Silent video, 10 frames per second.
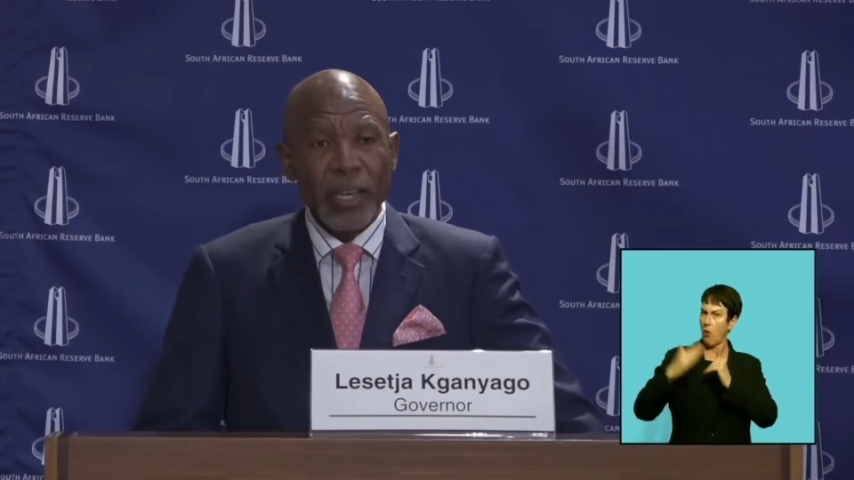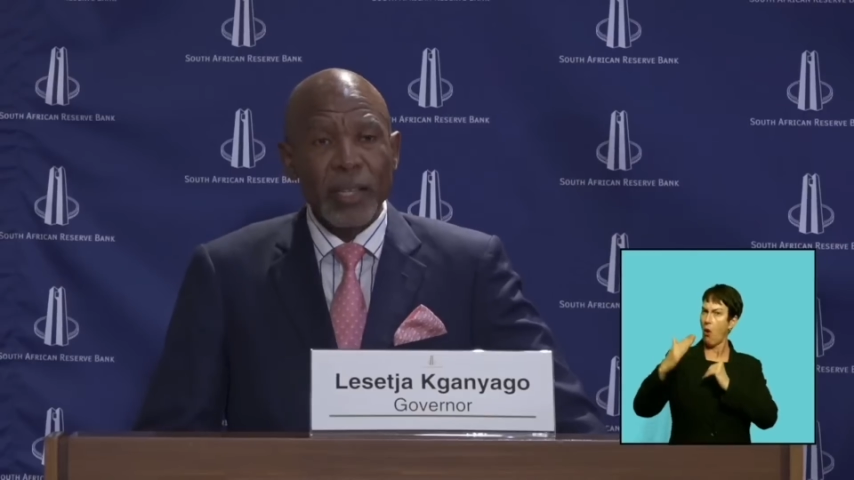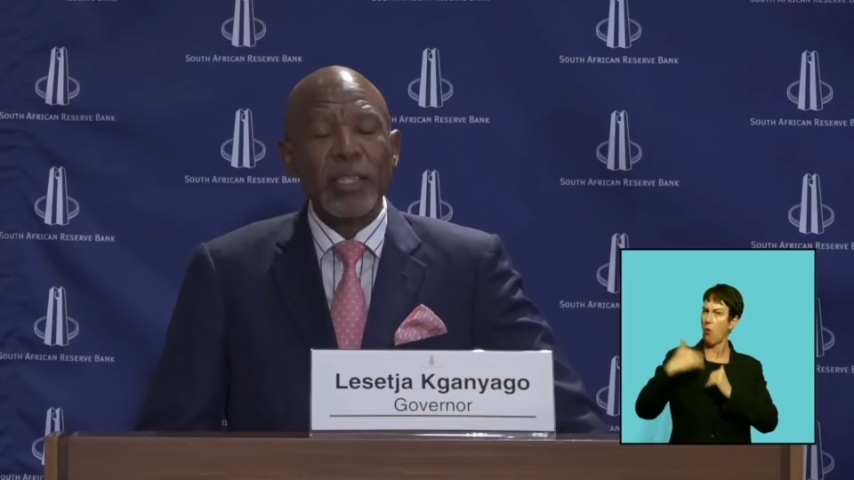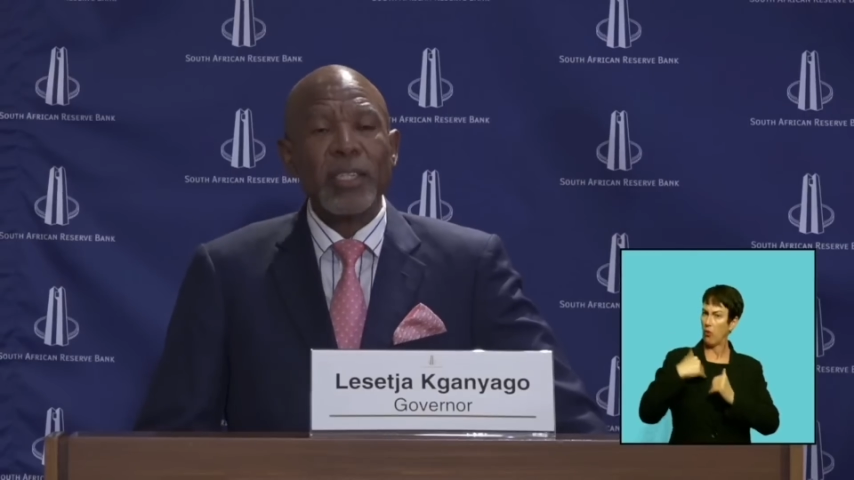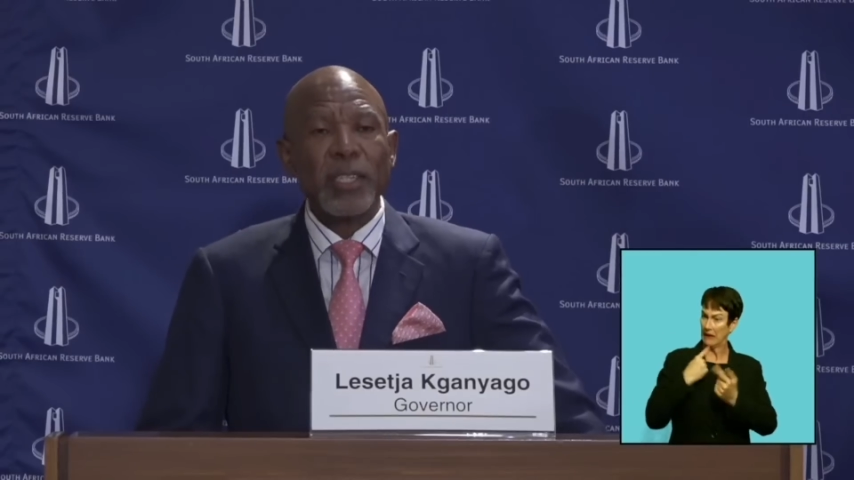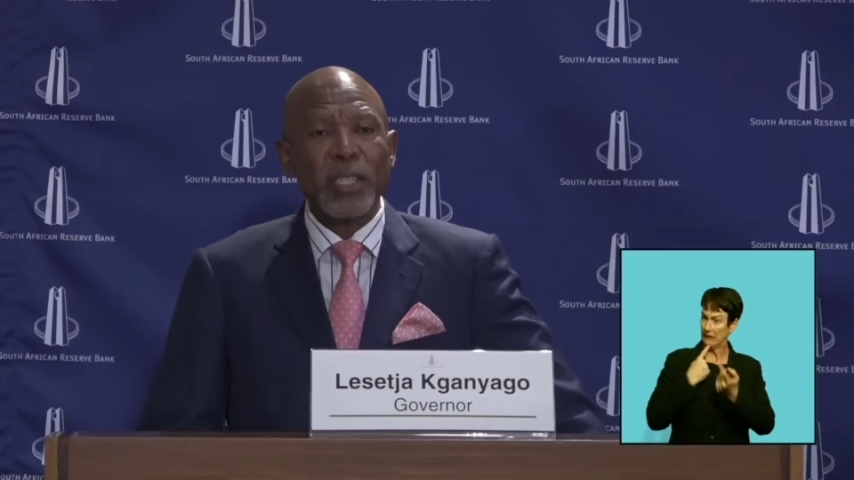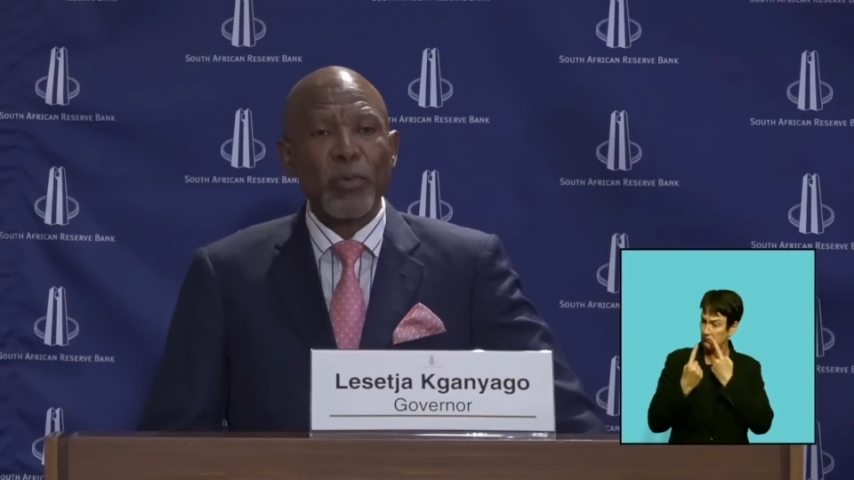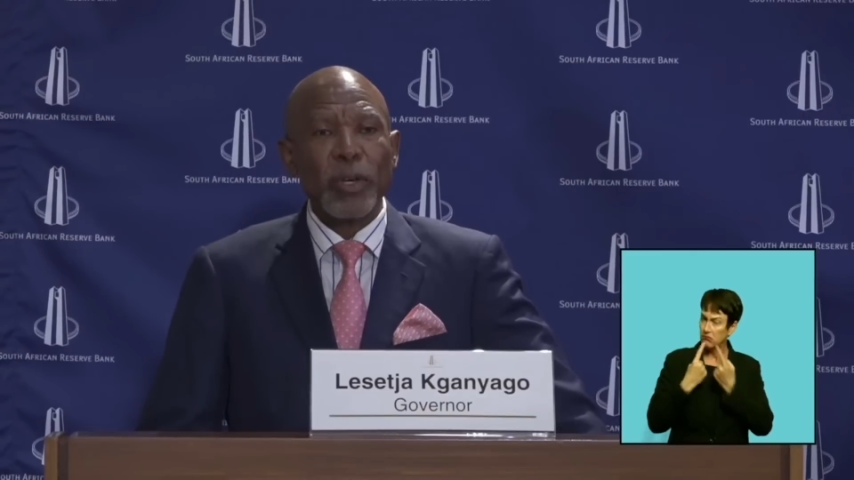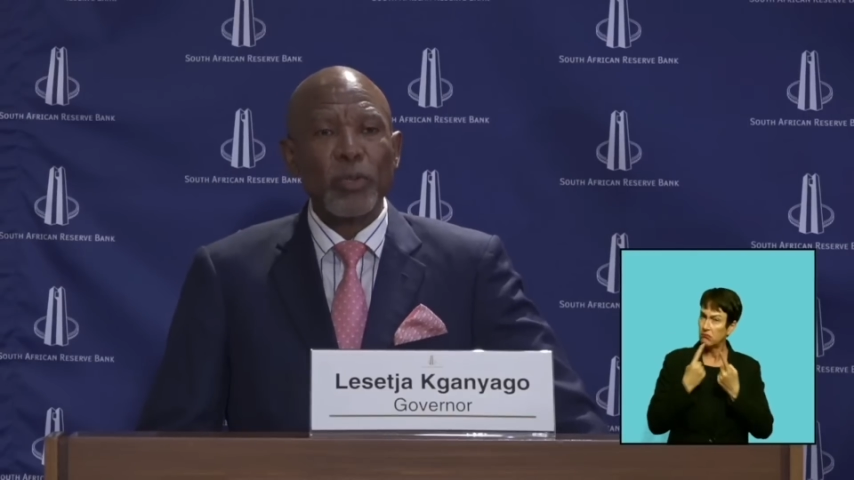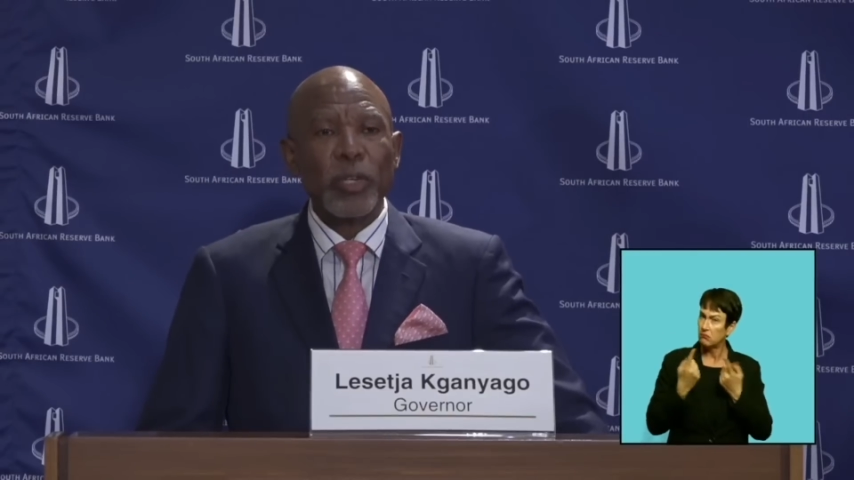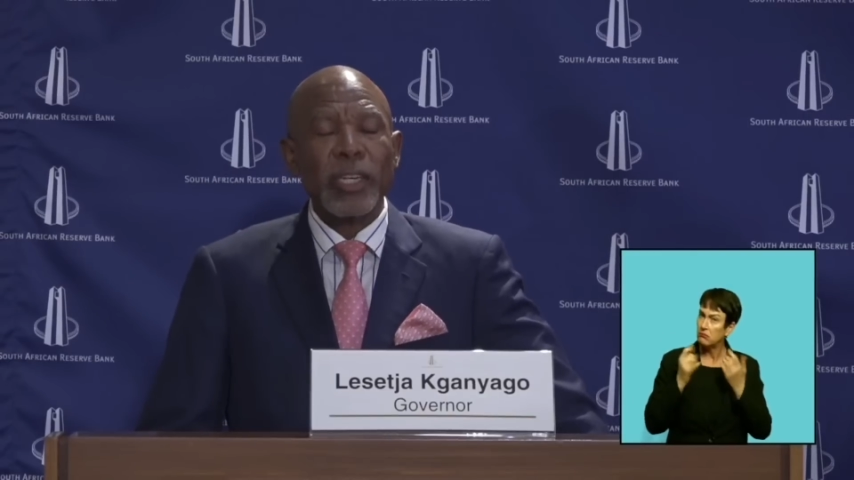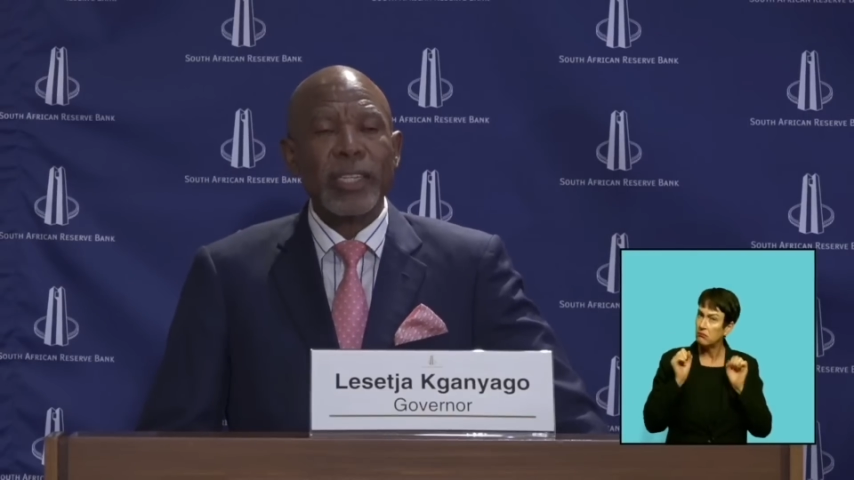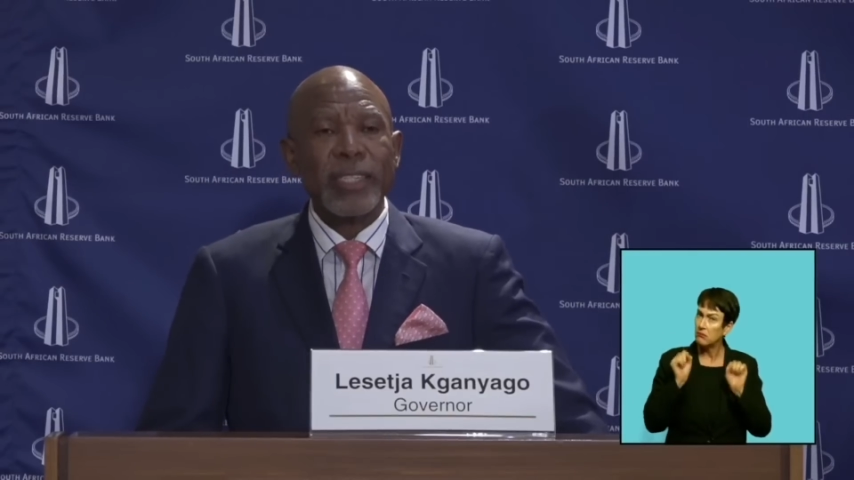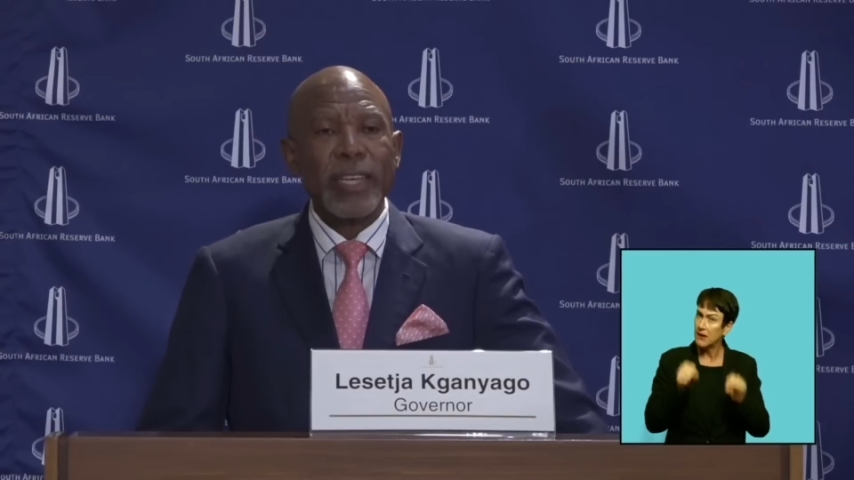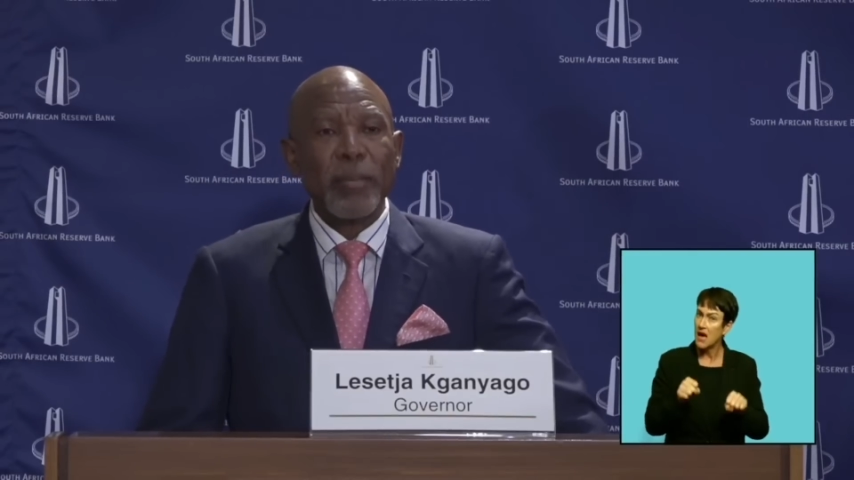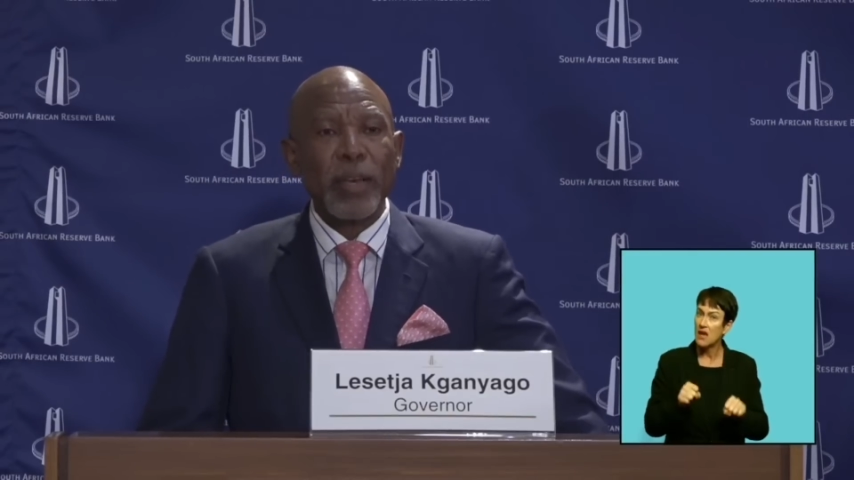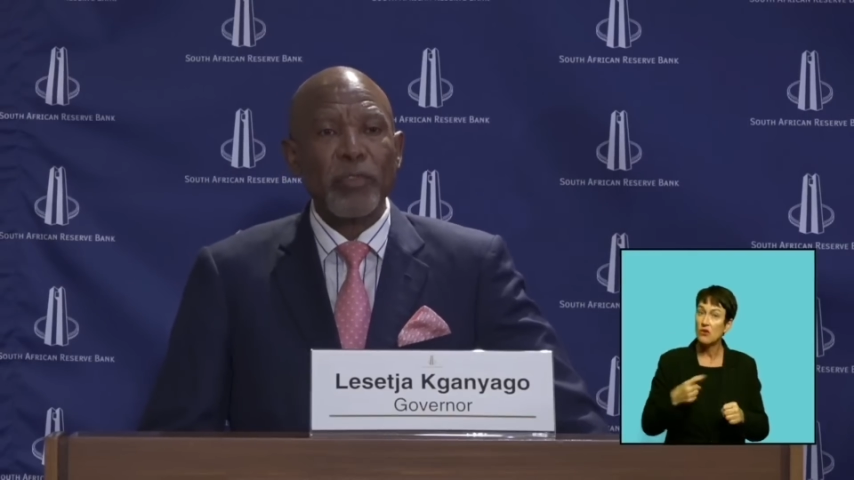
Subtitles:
the decision was to increase them by